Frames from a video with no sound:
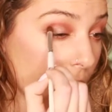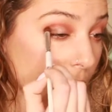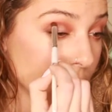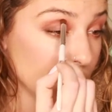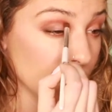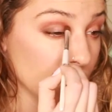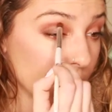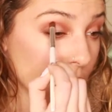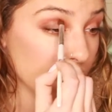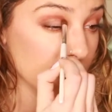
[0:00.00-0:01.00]
I do
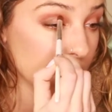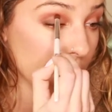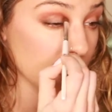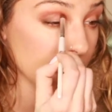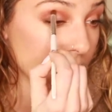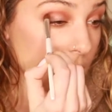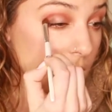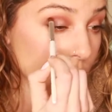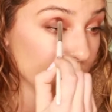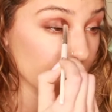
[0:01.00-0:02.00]
notice that
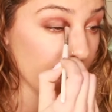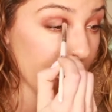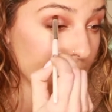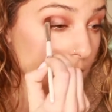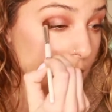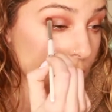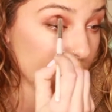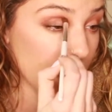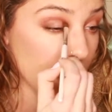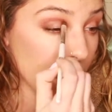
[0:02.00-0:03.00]
this red
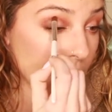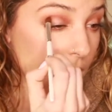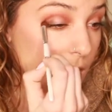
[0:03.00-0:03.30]
shade